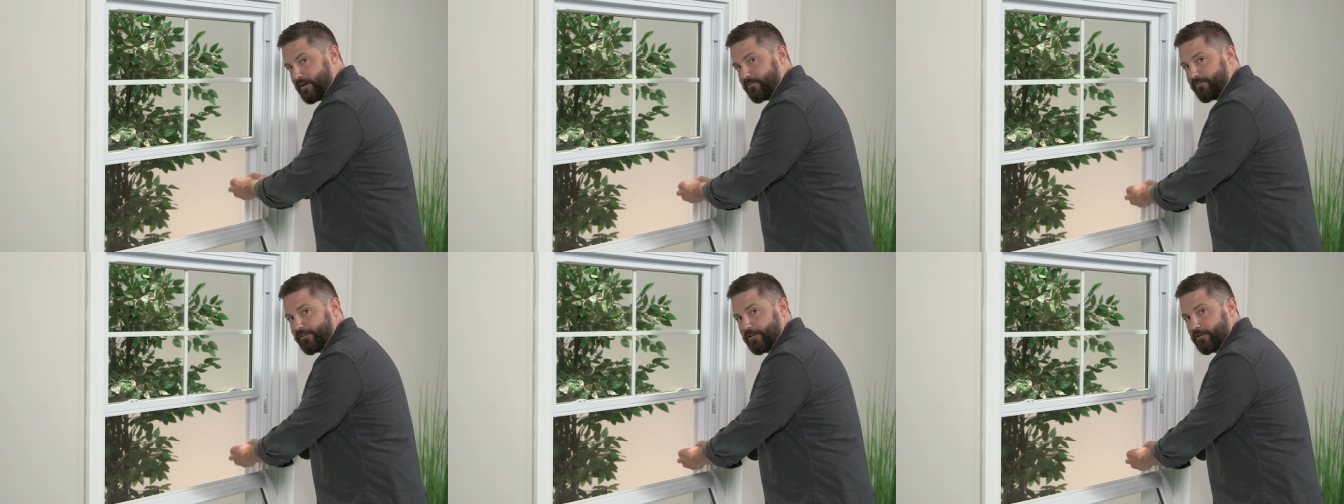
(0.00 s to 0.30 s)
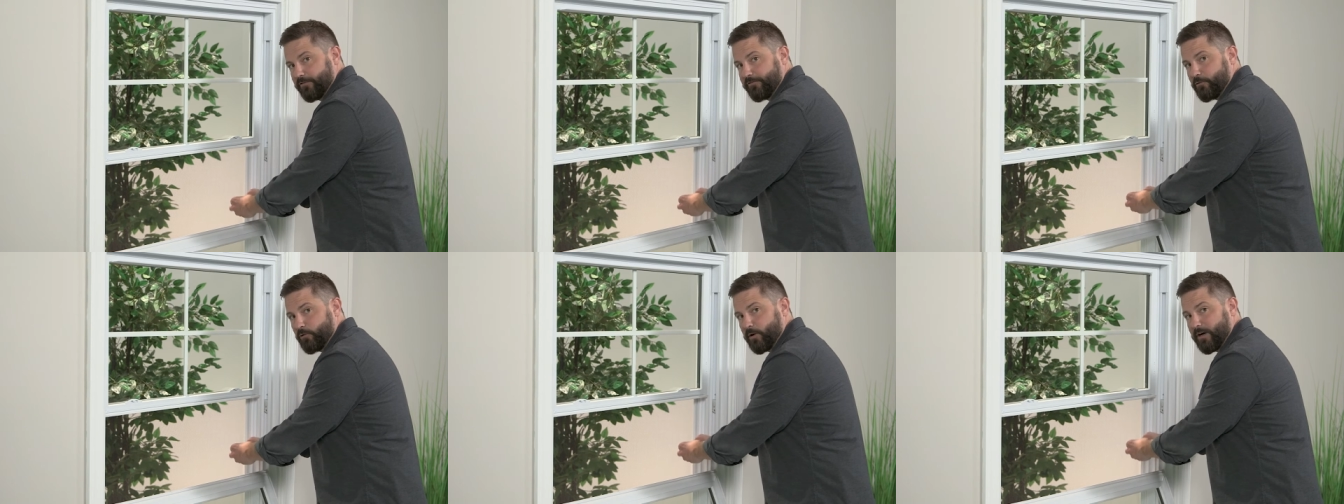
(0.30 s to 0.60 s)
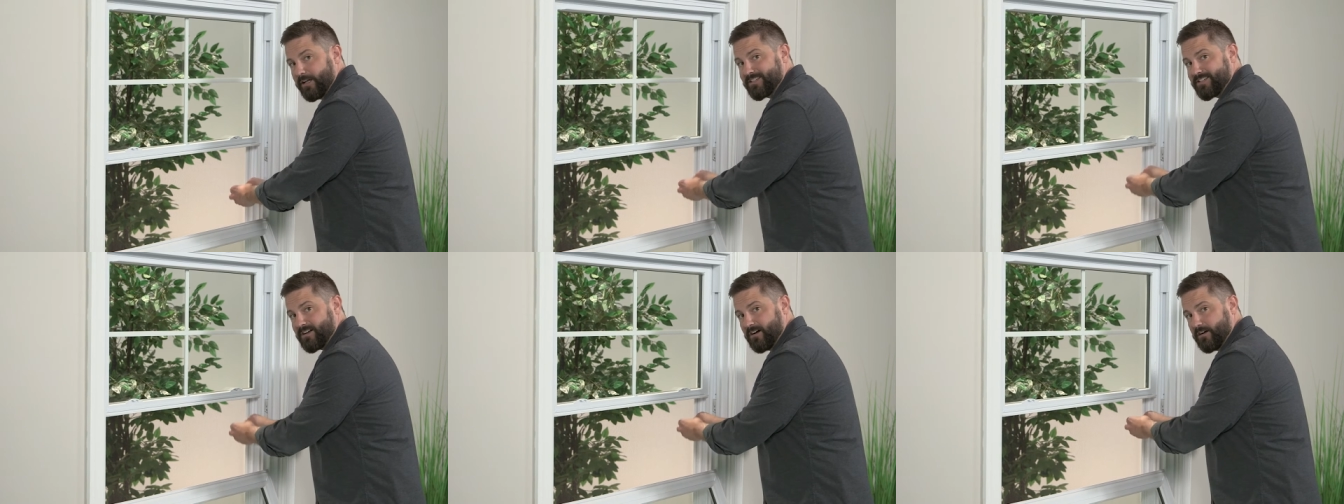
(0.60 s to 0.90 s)
a feel for
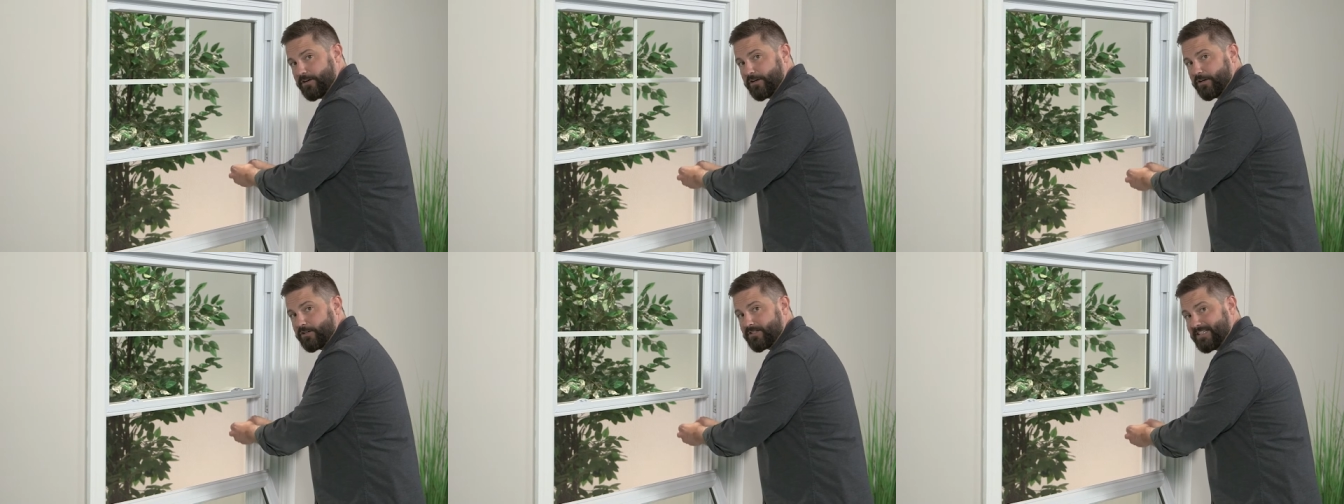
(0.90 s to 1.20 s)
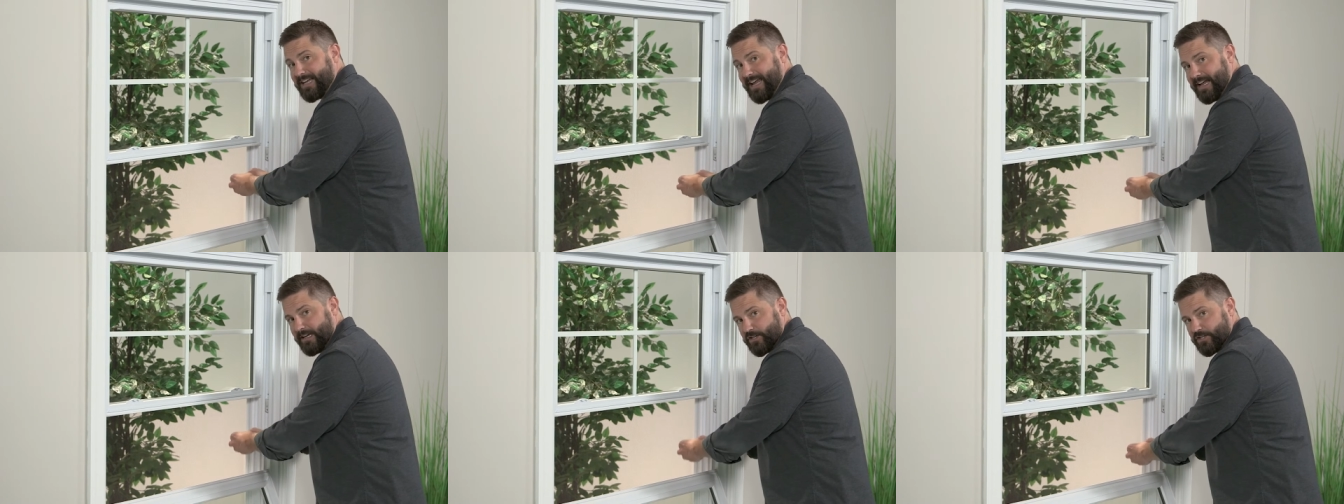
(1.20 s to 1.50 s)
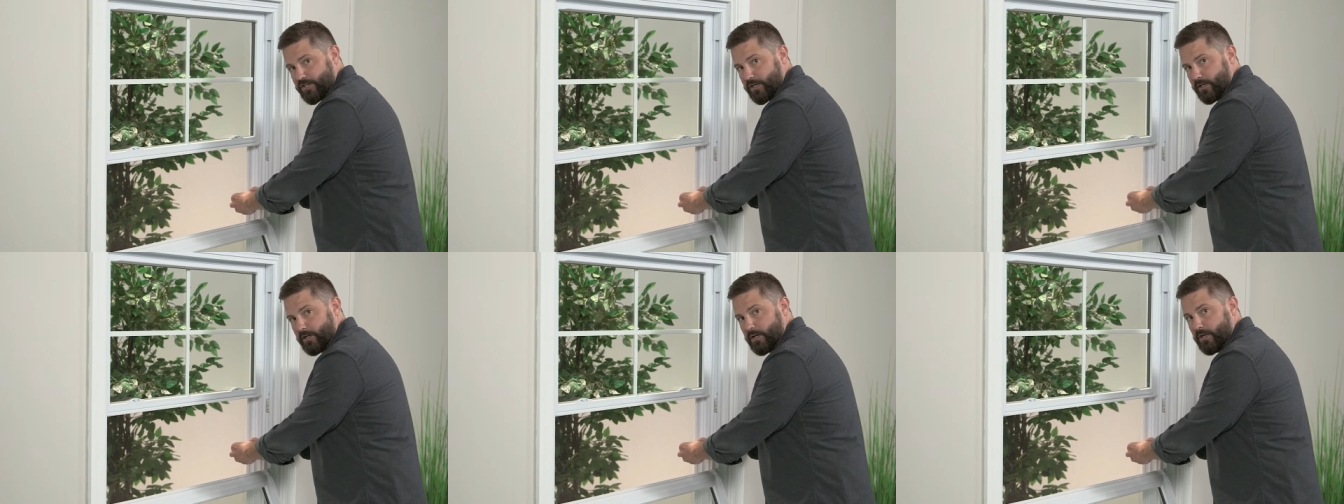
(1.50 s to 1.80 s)
it. It's under
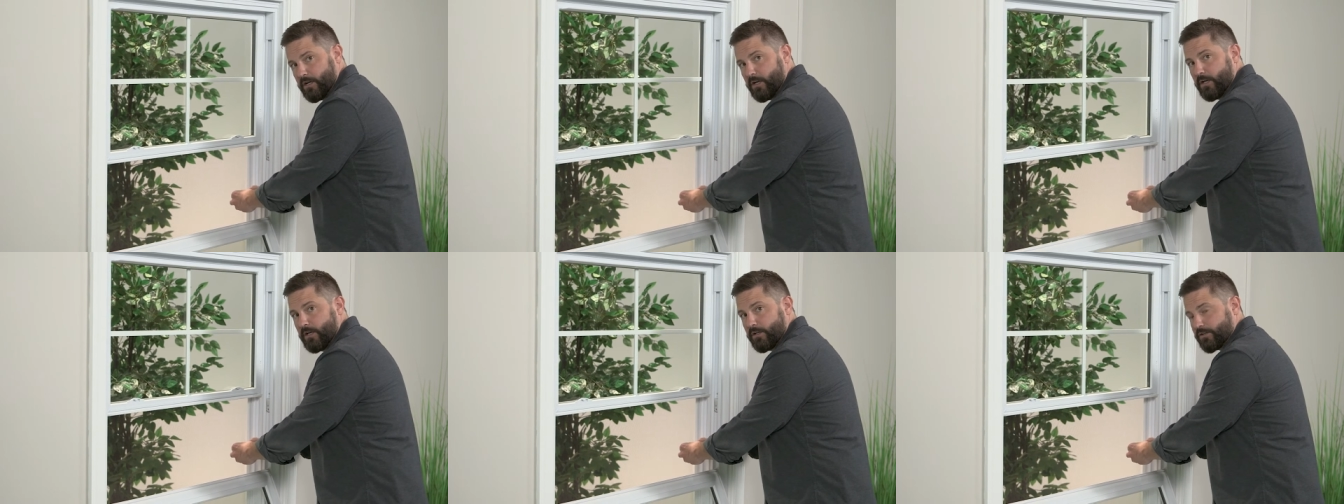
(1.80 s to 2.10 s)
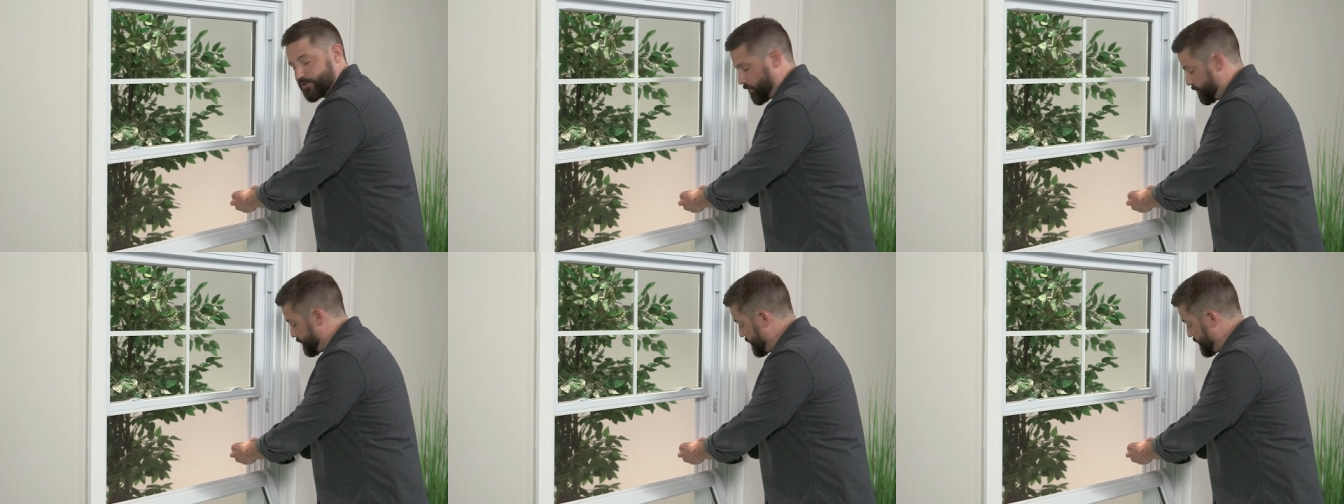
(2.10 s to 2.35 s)
tension, so